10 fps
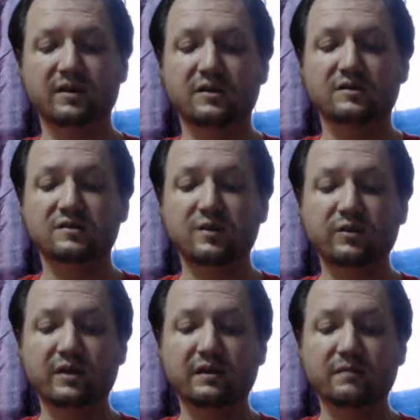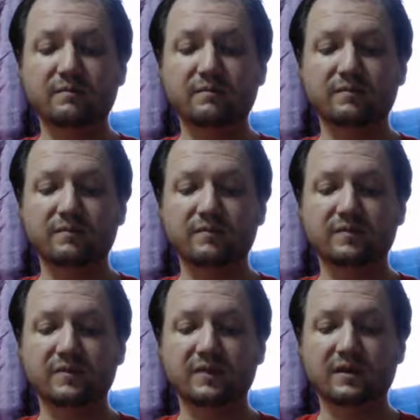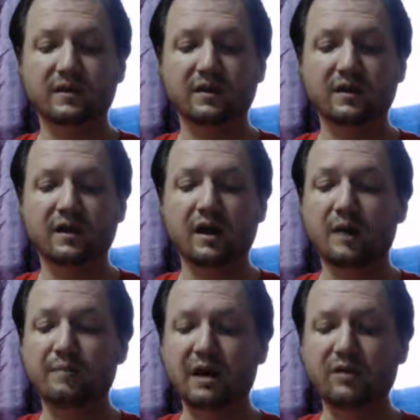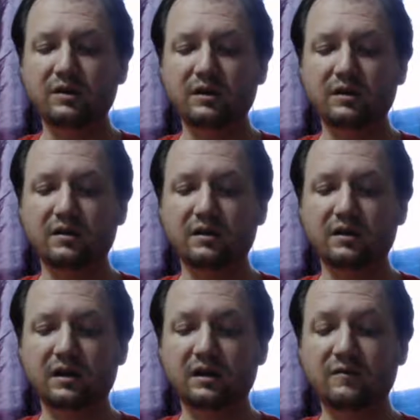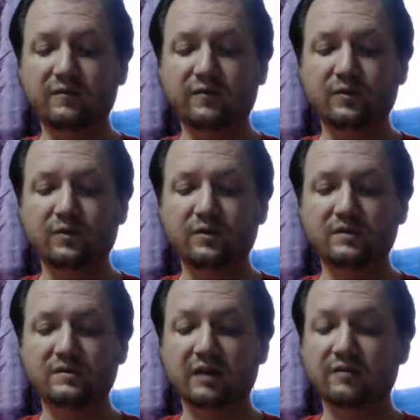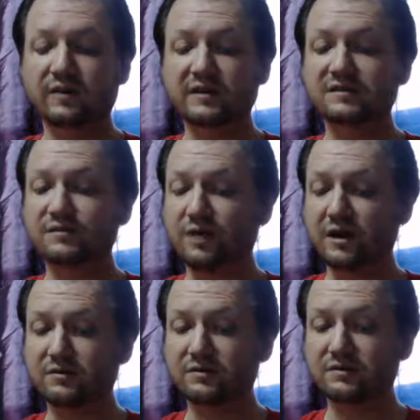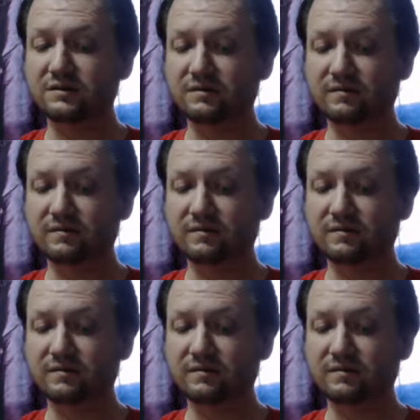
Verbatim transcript: So then, about eating food sacrificed to idols.